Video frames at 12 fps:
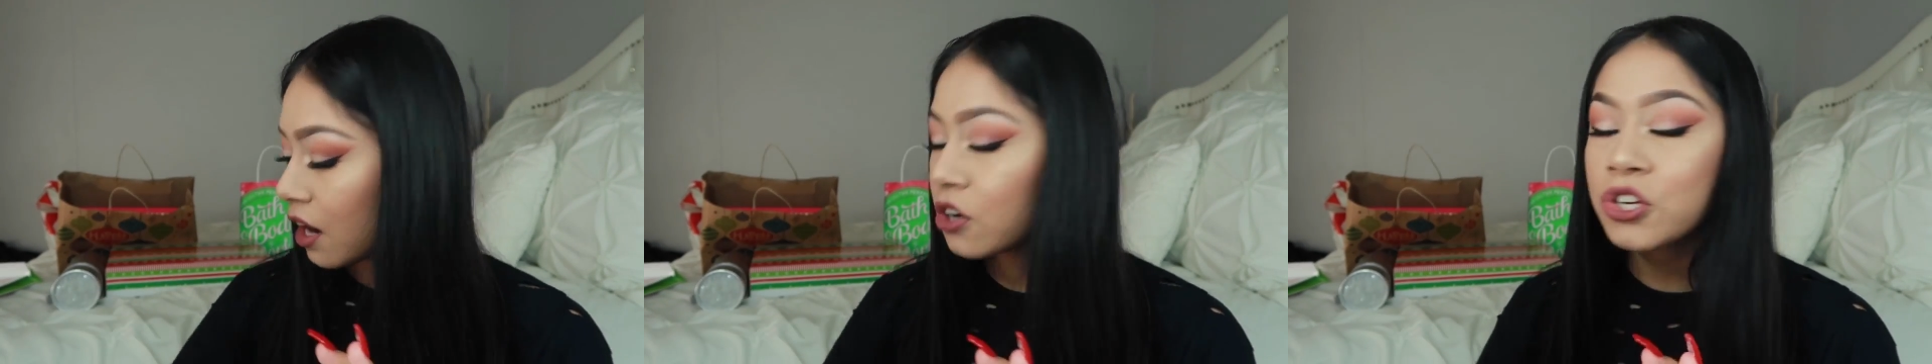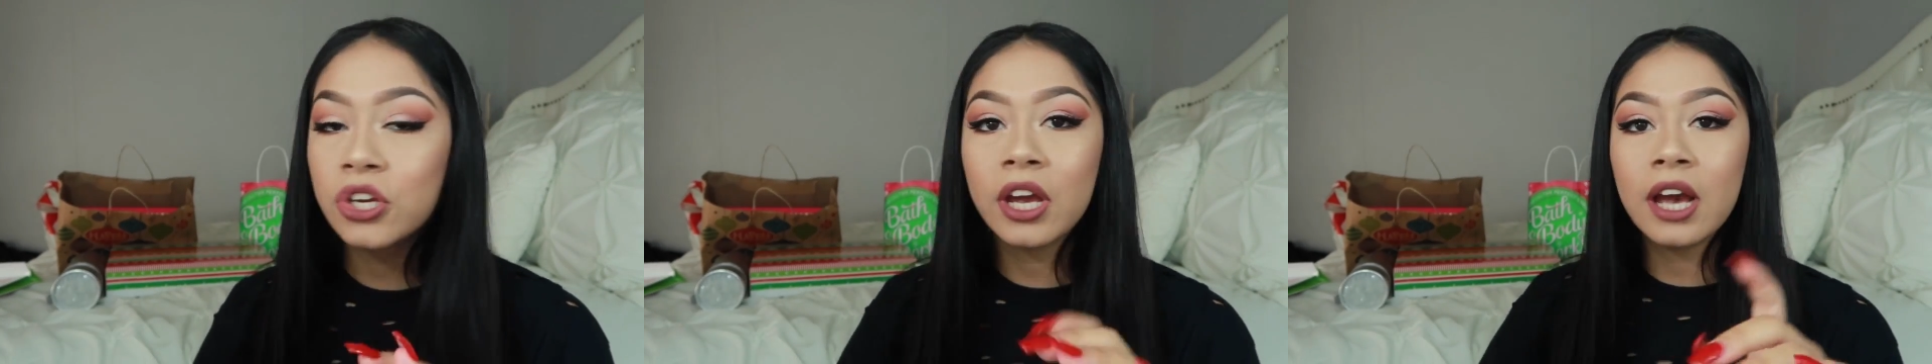I'll
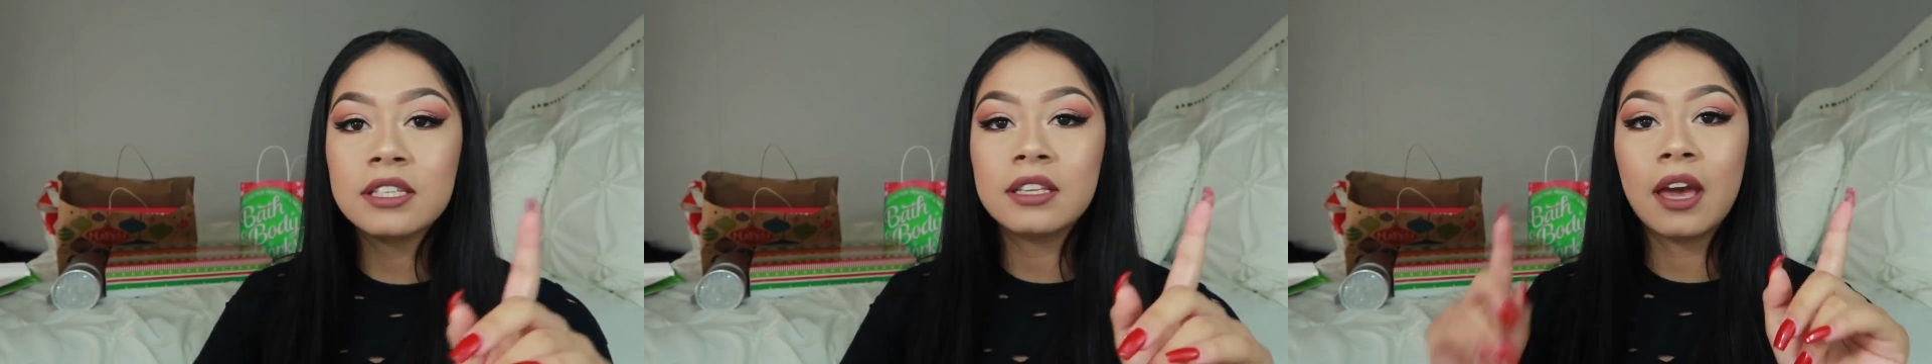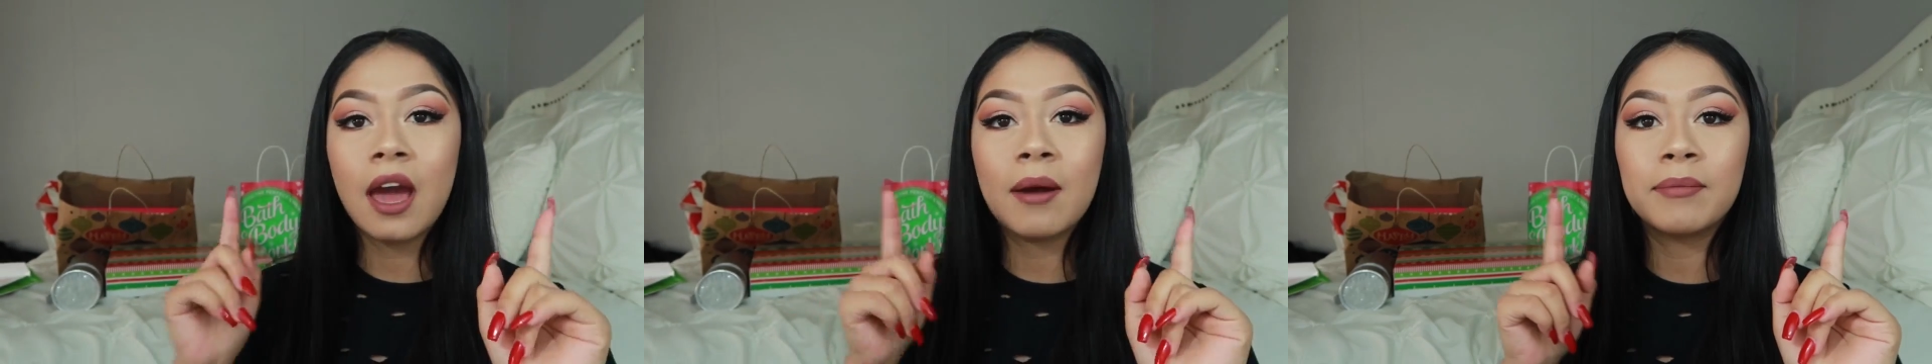show you guys the
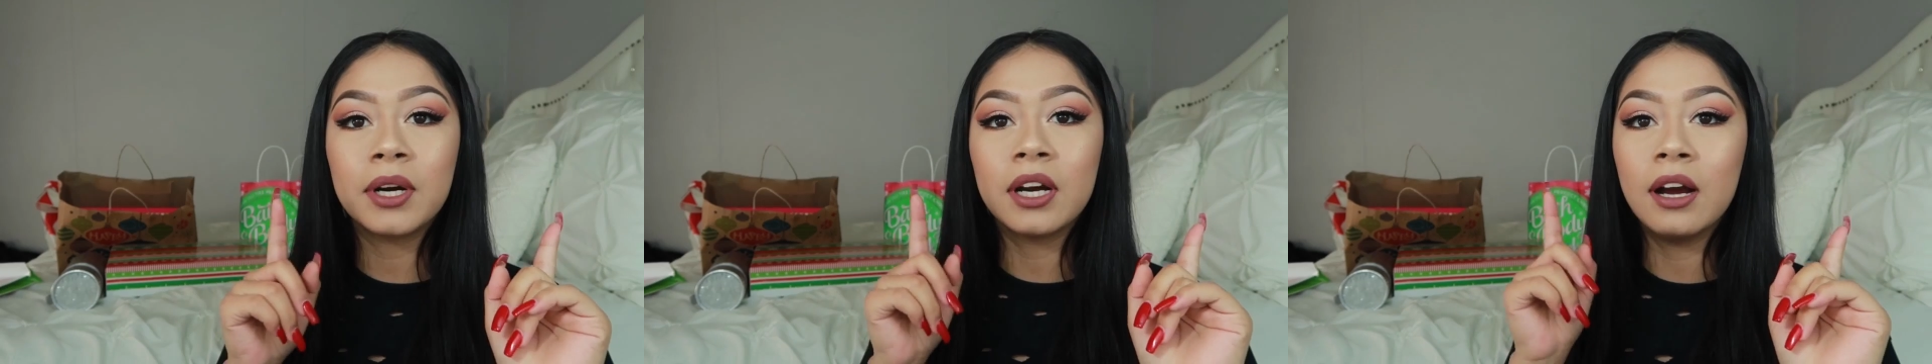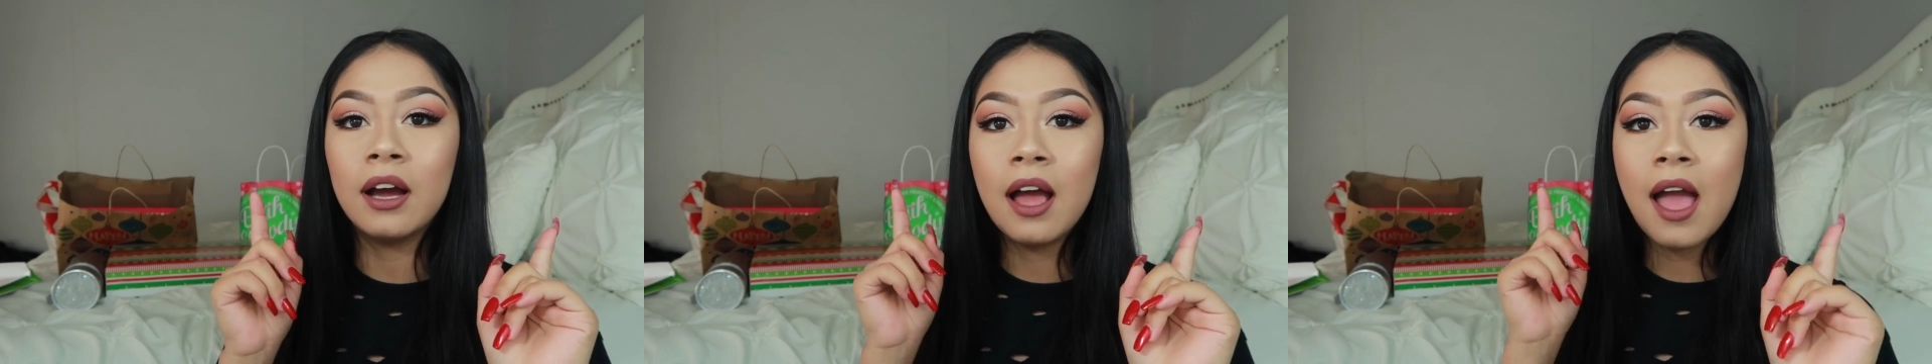
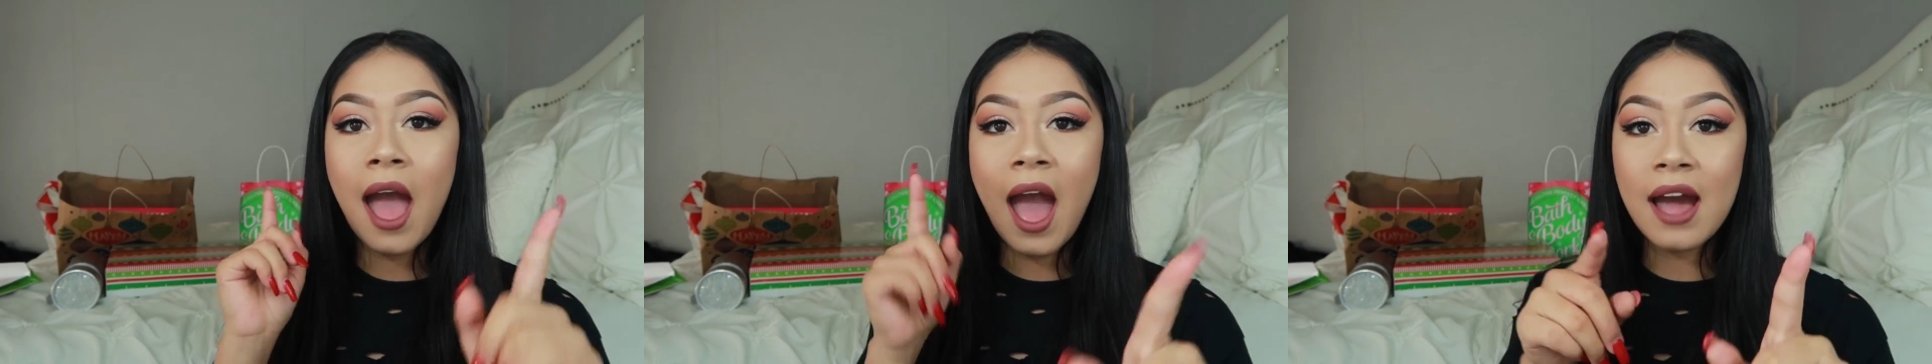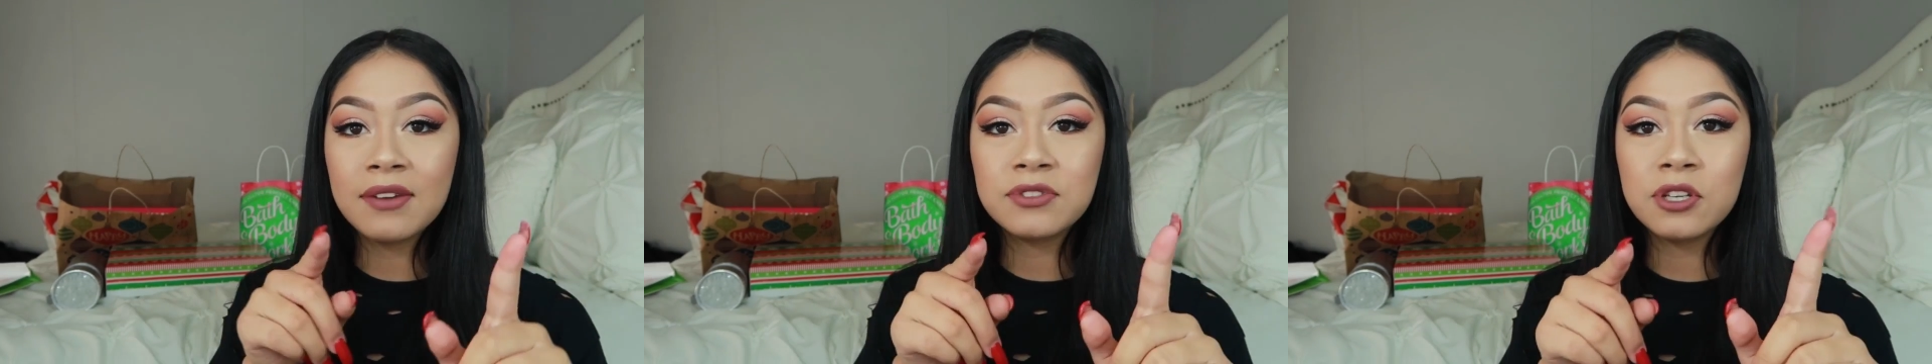camera
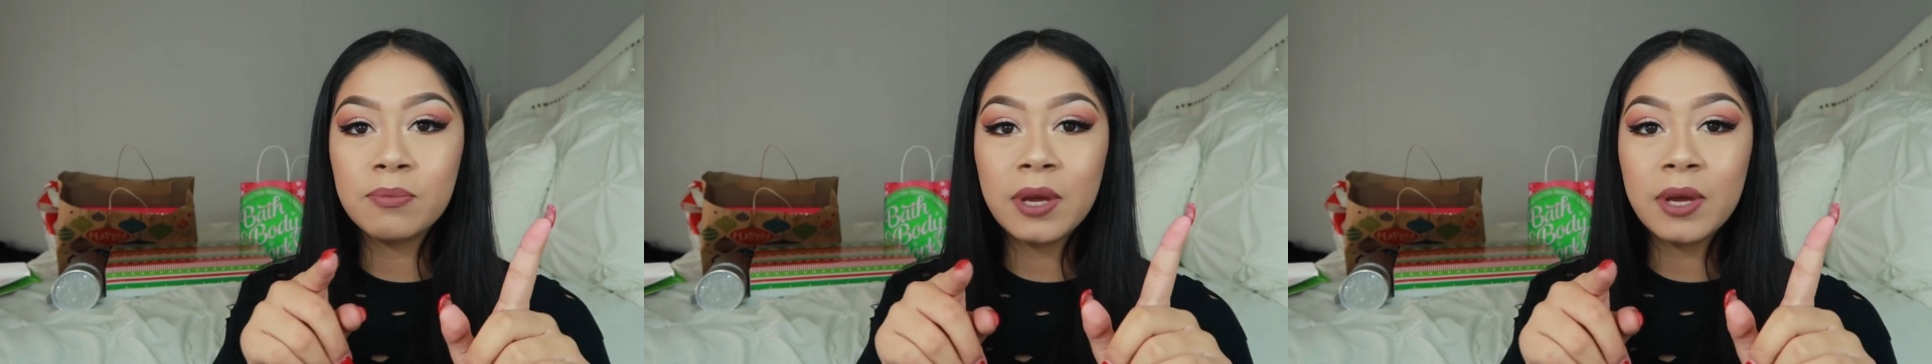after